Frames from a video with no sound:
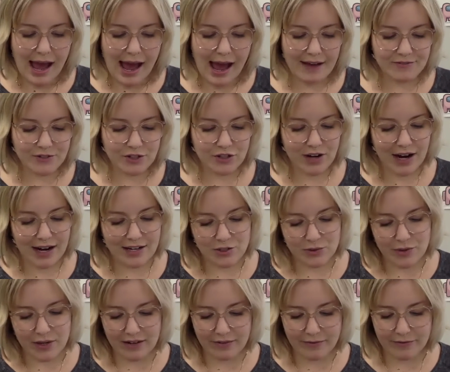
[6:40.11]
After
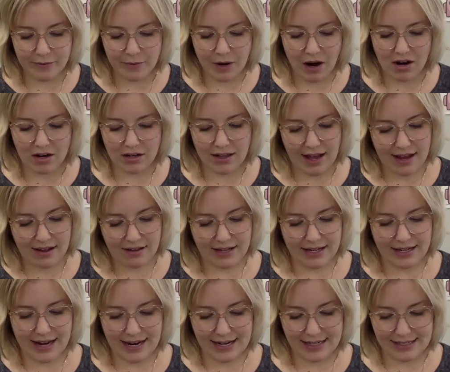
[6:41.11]
graduating from Carlisle
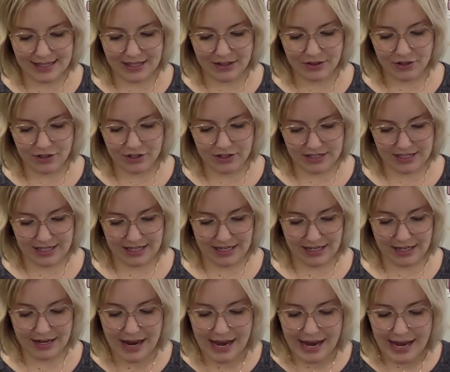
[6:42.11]
in
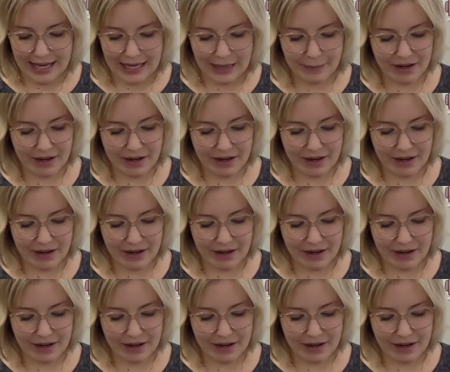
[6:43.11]
1913, he